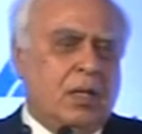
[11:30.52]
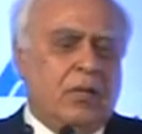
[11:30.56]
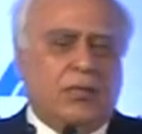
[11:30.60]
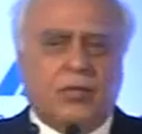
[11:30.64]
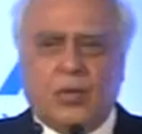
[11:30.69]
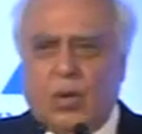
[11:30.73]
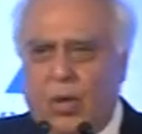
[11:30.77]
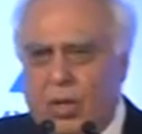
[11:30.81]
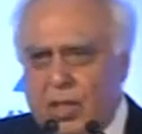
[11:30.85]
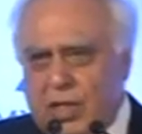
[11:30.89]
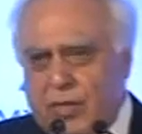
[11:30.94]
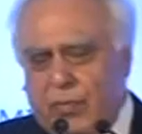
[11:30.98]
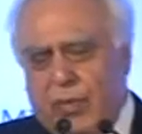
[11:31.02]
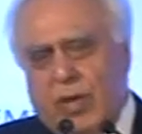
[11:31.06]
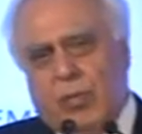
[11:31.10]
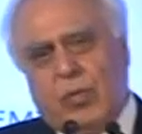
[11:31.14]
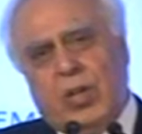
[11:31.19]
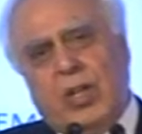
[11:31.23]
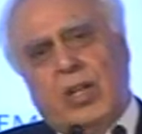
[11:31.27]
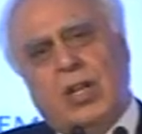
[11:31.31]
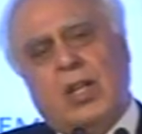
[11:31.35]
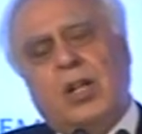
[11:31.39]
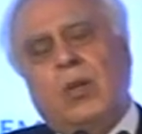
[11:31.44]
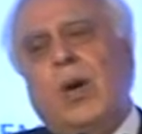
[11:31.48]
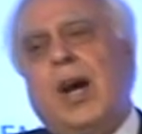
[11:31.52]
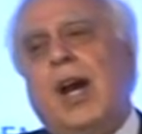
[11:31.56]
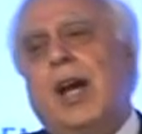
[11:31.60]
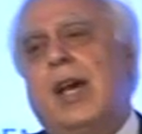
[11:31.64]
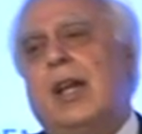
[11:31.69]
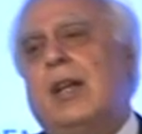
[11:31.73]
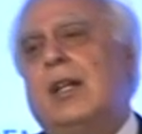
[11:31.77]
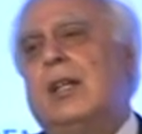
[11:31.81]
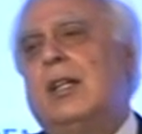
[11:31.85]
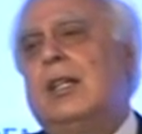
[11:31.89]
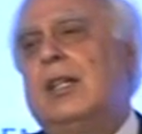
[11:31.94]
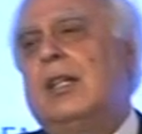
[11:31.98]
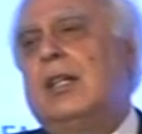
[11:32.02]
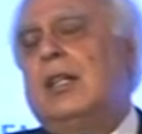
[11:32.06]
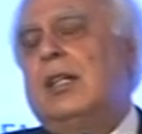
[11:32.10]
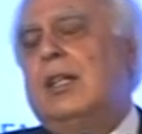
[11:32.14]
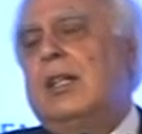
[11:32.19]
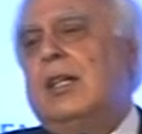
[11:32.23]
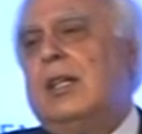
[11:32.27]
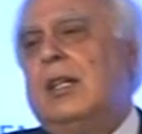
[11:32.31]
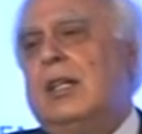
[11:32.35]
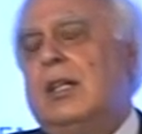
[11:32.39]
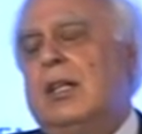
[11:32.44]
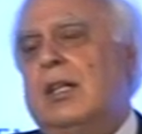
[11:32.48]
Of course, we will require
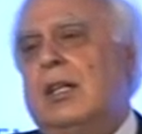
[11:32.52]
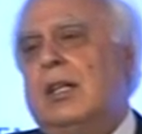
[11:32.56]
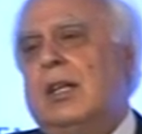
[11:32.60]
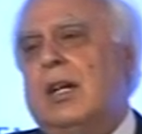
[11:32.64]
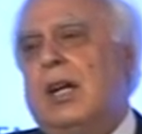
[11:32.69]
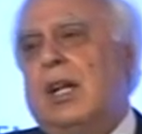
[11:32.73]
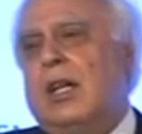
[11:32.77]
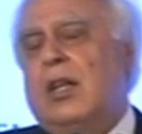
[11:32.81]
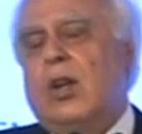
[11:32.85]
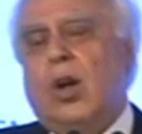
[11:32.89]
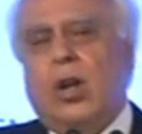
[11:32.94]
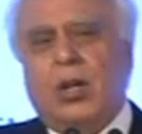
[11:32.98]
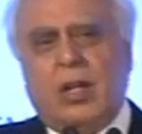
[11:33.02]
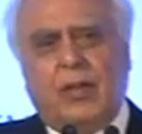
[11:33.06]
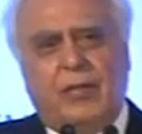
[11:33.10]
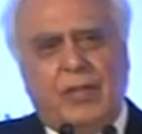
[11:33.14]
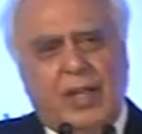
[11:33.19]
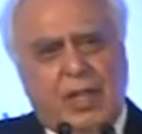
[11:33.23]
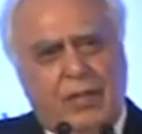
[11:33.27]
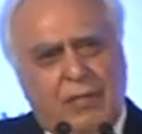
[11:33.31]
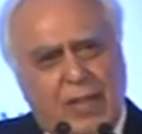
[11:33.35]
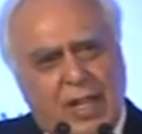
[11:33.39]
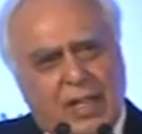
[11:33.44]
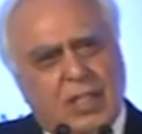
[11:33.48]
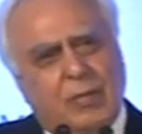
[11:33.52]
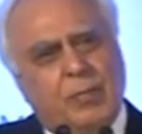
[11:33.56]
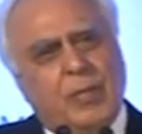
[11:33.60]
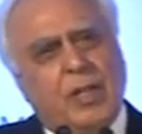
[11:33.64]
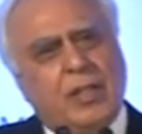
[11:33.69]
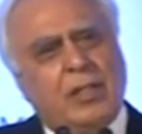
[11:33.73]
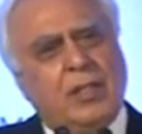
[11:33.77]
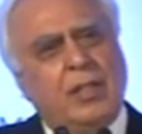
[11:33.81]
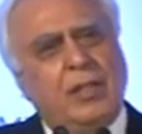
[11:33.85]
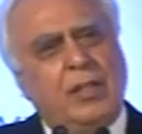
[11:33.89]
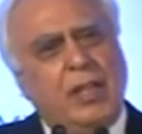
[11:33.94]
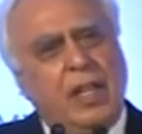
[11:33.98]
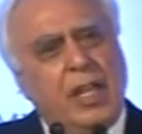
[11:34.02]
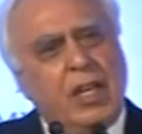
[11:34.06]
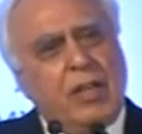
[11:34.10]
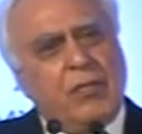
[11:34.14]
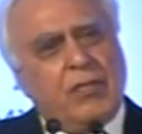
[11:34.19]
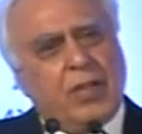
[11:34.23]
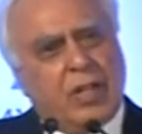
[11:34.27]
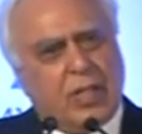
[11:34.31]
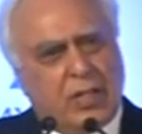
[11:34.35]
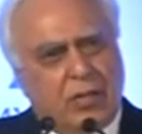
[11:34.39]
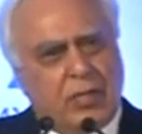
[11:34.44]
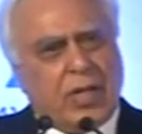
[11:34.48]
a lot of investments in the
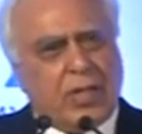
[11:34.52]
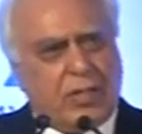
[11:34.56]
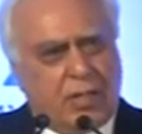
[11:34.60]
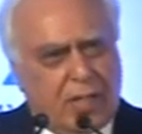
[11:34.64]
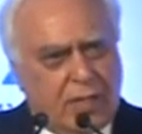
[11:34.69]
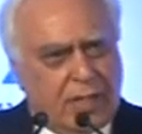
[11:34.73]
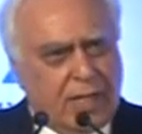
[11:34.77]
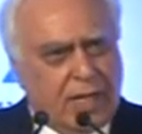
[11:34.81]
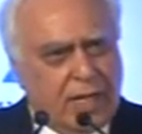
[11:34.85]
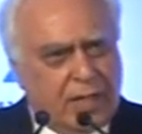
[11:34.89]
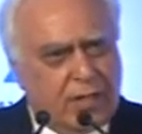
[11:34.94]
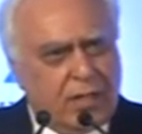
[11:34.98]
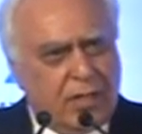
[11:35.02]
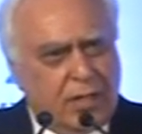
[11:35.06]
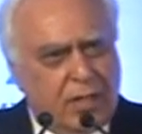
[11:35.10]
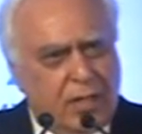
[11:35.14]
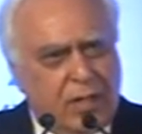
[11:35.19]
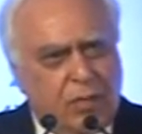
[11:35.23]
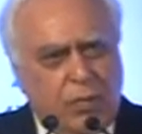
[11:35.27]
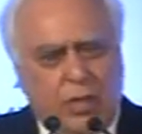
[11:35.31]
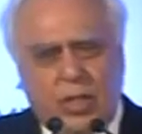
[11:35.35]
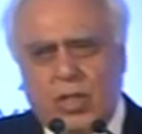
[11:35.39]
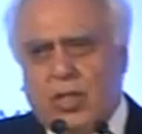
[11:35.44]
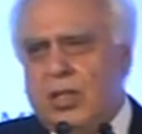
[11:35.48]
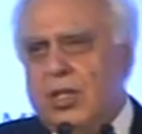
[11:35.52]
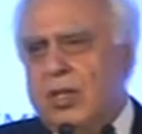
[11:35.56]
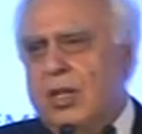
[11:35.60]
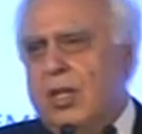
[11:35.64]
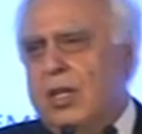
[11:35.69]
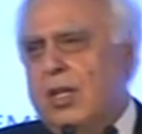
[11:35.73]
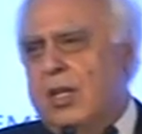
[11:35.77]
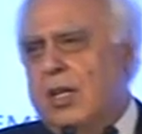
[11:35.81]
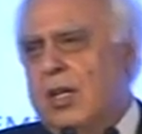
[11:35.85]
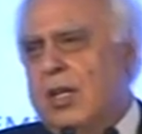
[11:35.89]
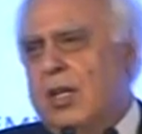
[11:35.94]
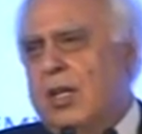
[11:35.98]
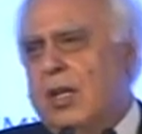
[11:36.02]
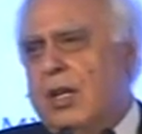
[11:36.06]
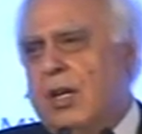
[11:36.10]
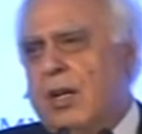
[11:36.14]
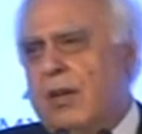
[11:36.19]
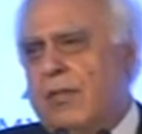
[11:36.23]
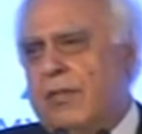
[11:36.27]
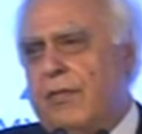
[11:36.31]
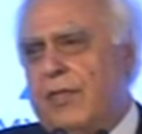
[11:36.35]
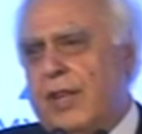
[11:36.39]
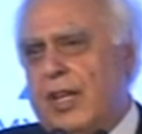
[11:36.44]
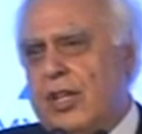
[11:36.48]
infrastructure sector in which
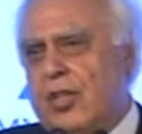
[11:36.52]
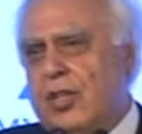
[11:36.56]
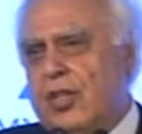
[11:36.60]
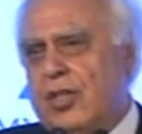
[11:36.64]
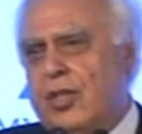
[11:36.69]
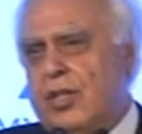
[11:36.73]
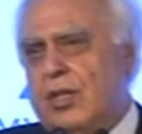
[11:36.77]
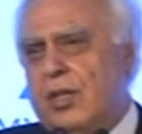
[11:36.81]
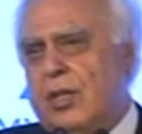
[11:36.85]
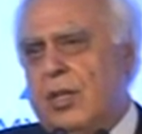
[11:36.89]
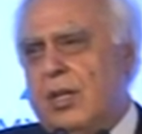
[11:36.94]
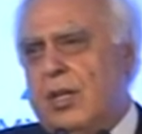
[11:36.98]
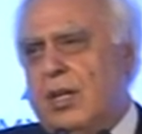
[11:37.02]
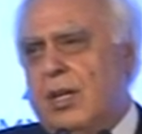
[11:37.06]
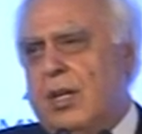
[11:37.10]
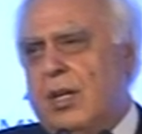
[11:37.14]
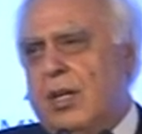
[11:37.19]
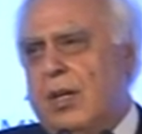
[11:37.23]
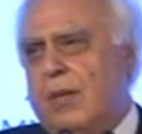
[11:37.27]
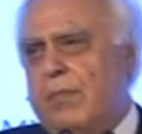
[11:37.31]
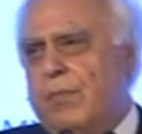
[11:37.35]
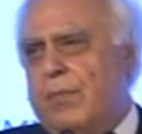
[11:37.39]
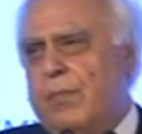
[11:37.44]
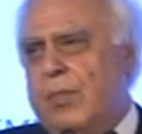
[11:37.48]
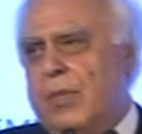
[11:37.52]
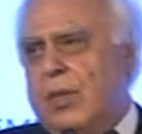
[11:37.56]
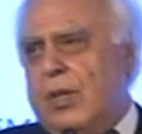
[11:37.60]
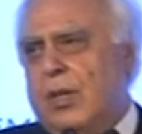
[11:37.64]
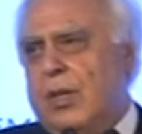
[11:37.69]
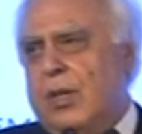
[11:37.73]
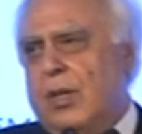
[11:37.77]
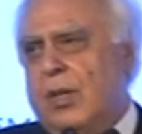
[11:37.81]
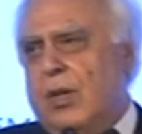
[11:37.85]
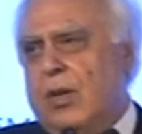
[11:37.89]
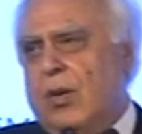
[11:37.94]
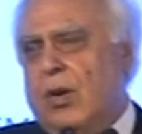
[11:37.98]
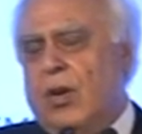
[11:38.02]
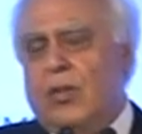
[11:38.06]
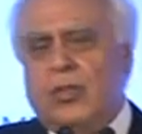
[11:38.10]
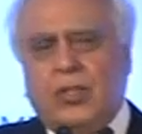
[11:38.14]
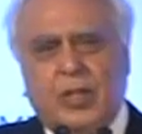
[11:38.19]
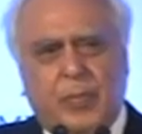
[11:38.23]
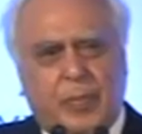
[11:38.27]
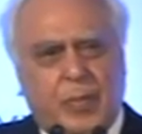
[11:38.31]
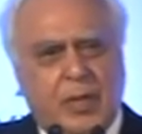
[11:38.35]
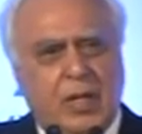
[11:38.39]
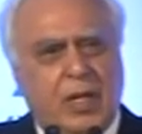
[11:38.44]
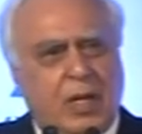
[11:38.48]
Finnish
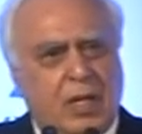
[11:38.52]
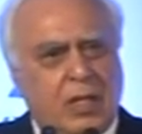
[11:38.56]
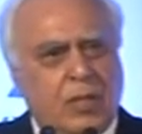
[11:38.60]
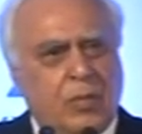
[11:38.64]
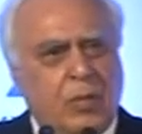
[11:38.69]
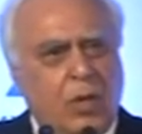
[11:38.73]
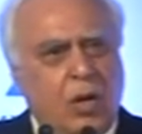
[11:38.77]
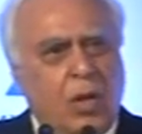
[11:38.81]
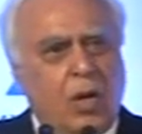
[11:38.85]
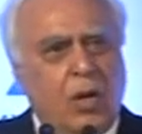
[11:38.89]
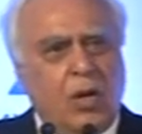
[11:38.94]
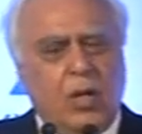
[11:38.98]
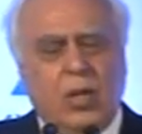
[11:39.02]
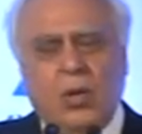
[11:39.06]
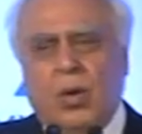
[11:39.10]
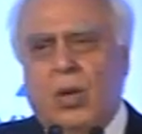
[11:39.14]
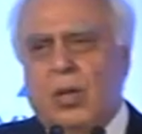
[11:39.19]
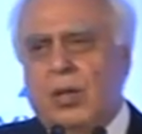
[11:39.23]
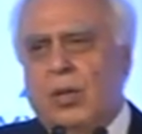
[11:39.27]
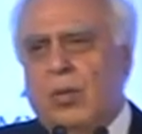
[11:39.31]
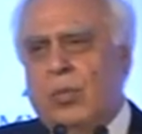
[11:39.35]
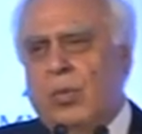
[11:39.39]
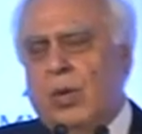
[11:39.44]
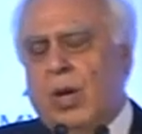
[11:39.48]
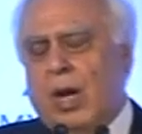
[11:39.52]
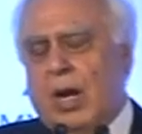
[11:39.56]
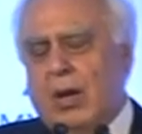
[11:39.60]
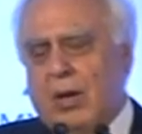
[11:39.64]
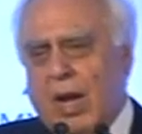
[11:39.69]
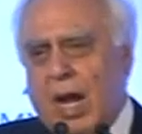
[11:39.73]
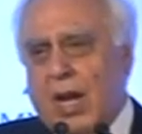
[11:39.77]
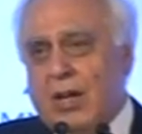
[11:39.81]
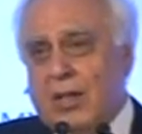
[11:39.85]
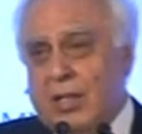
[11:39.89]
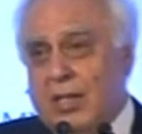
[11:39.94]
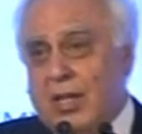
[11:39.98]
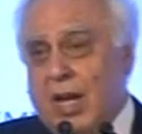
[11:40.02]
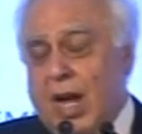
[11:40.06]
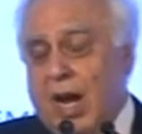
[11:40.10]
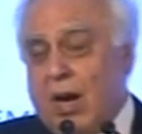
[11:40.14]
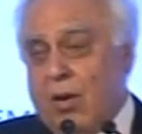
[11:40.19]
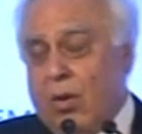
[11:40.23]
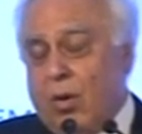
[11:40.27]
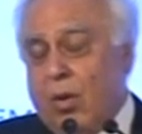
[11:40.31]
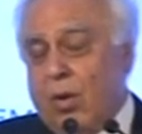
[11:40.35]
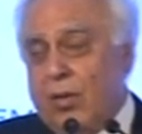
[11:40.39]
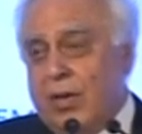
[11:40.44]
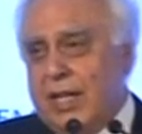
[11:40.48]
entrepreneurs
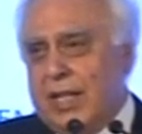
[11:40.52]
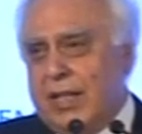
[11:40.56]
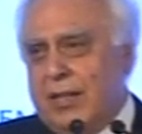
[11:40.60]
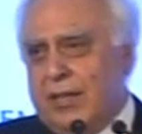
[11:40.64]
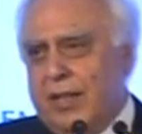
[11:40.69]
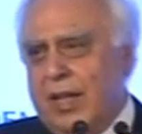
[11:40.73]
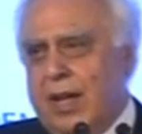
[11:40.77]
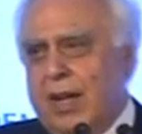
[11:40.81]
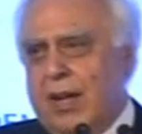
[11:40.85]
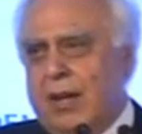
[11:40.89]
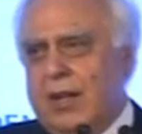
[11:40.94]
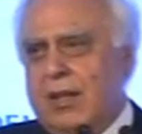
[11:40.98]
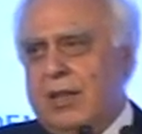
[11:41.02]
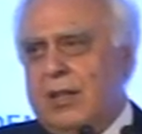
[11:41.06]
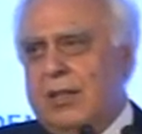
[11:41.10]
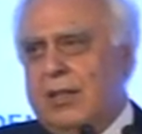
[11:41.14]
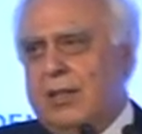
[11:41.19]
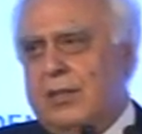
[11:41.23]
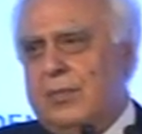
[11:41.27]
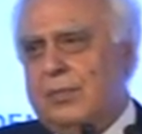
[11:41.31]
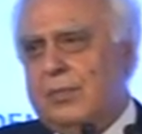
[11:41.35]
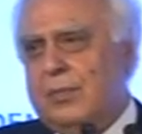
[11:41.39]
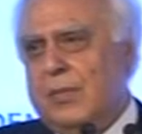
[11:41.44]
are already there.